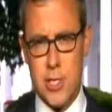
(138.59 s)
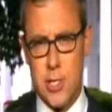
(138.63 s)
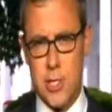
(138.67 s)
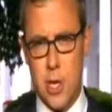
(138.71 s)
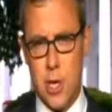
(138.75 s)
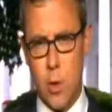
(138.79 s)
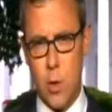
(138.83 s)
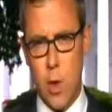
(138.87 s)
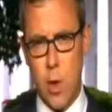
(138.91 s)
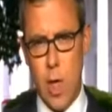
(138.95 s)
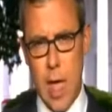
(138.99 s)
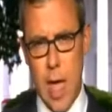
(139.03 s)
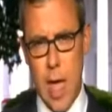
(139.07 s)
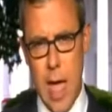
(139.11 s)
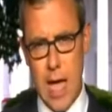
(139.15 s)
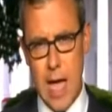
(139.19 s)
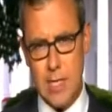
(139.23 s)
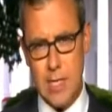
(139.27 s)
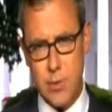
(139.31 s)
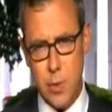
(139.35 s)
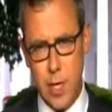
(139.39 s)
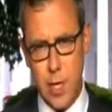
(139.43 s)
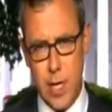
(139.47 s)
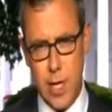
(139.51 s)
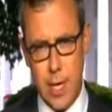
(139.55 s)
So
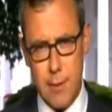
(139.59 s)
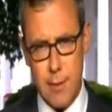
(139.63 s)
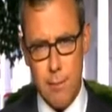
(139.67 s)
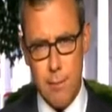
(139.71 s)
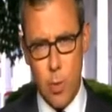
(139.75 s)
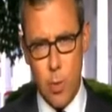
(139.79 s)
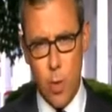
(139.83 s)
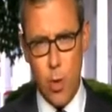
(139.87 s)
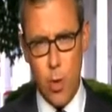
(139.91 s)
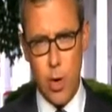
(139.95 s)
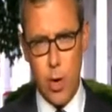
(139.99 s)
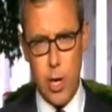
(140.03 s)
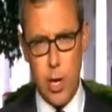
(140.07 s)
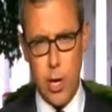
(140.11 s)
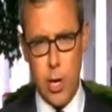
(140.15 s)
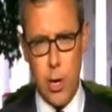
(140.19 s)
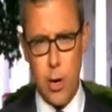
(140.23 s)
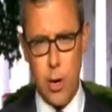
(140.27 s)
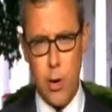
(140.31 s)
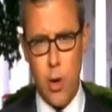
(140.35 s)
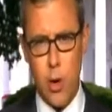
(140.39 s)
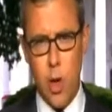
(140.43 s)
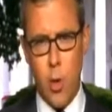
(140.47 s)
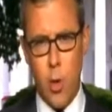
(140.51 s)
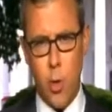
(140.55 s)
as we get more
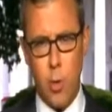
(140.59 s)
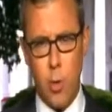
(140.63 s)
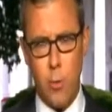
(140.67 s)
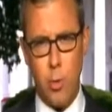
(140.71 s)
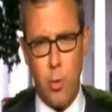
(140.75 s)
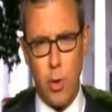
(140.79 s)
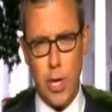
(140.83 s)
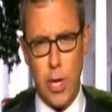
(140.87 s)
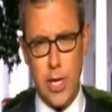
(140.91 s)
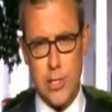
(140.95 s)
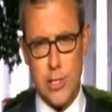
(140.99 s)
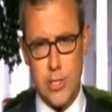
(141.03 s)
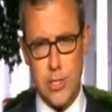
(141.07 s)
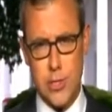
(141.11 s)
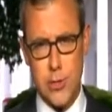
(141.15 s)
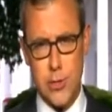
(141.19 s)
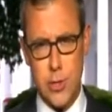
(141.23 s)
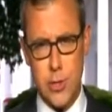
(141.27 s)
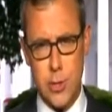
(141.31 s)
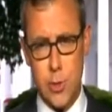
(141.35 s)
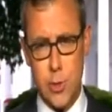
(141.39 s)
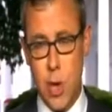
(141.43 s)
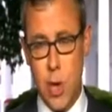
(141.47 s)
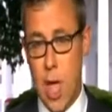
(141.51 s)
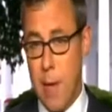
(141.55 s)
here, we'll bring it
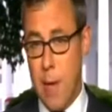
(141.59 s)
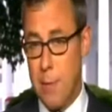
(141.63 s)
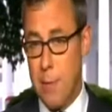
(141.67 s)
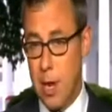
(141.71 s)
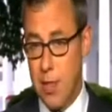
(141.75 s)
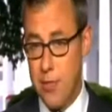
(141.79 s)
to you.